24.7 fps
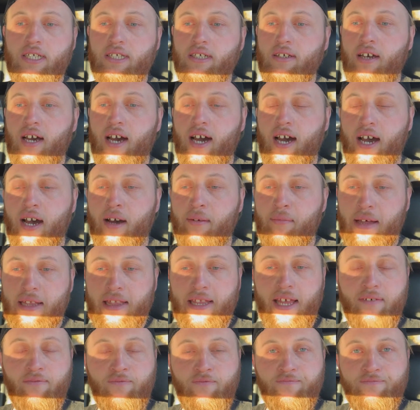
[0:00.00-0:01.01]
I
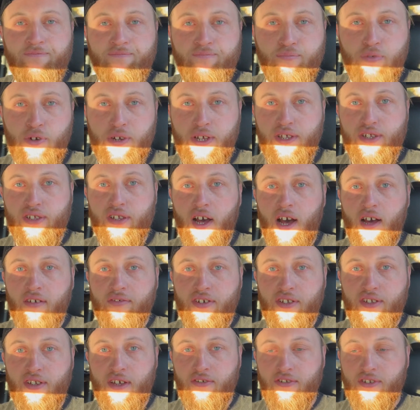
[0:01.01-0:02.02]
left pretty soft
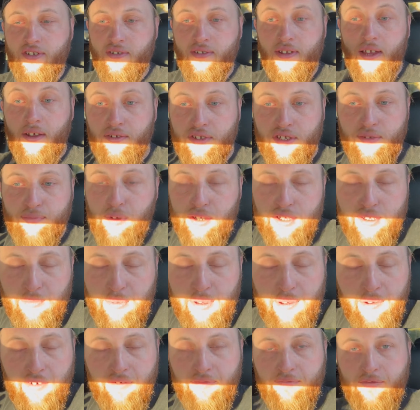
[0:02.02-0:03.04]
because that was supposed to be
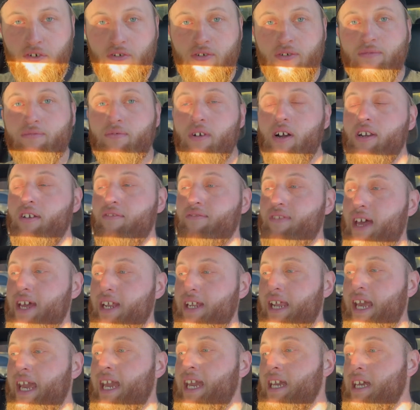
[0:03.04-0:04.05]
our first run of that
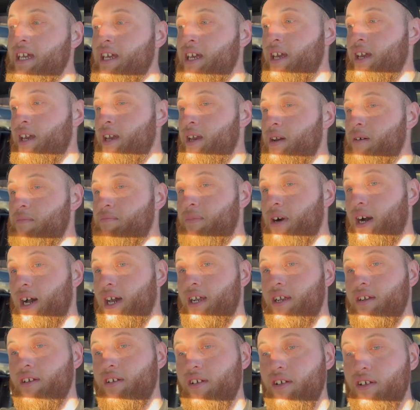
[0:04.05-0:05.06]
day, but
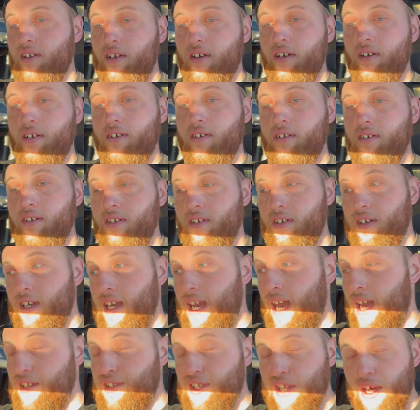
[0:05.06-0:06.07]

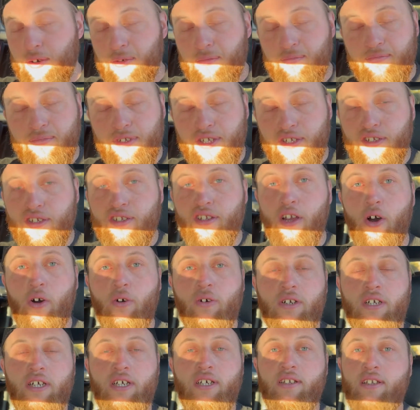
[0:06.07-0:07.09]
guys, I'm
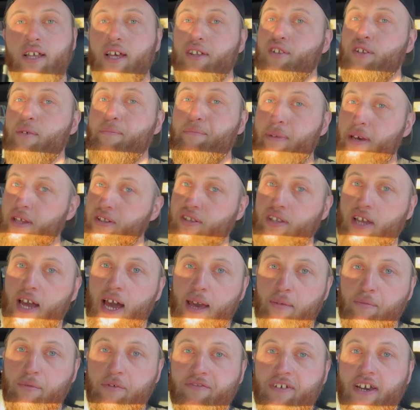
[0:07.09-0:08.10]
stoked. That's the best
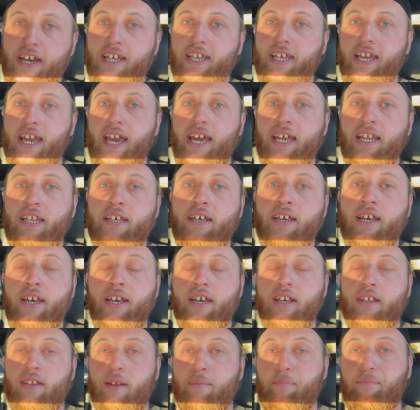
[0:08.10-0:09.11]
time we've had yet.
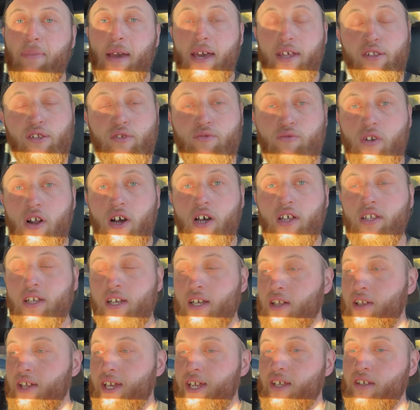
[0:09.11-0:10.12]
The best run, the
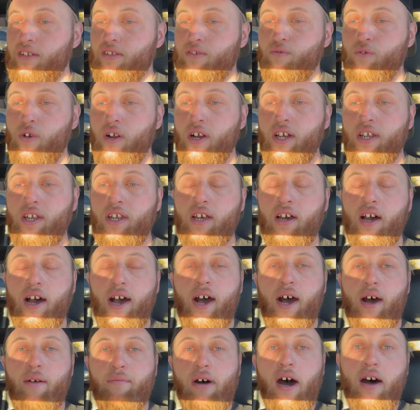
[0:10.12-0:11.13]
cleanest run.
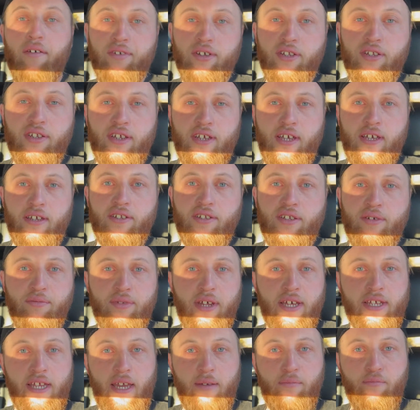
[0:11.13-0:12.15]
Obviously, it seems
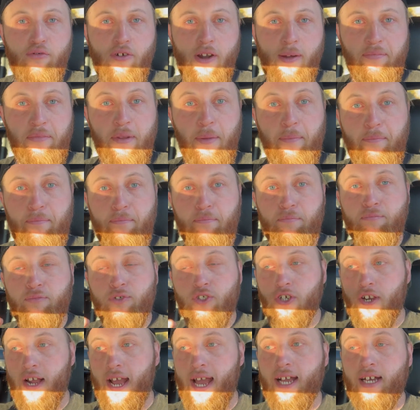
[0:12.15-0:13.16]
like they prepped the
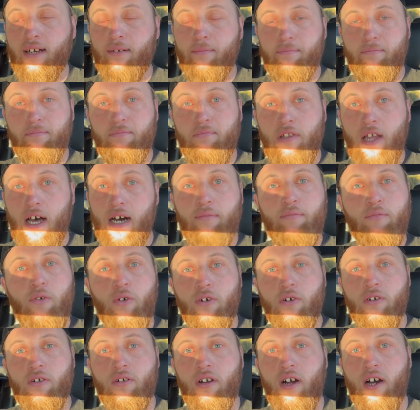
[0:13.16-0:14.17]
track a lot
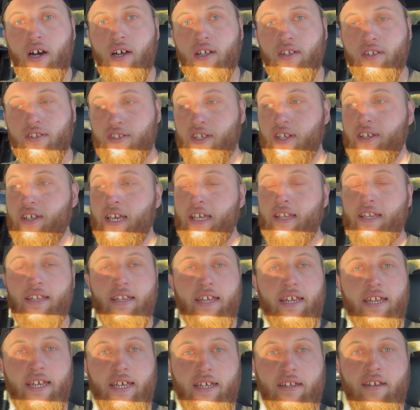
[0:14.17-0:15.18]
more on Sunday than they
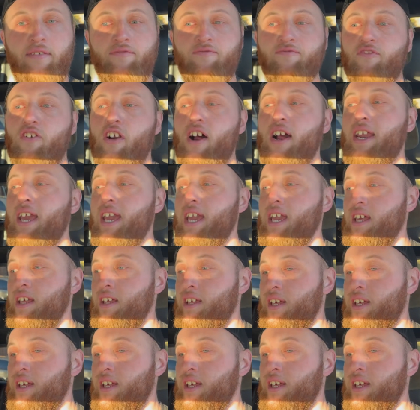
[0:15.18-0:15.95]
did on Friday.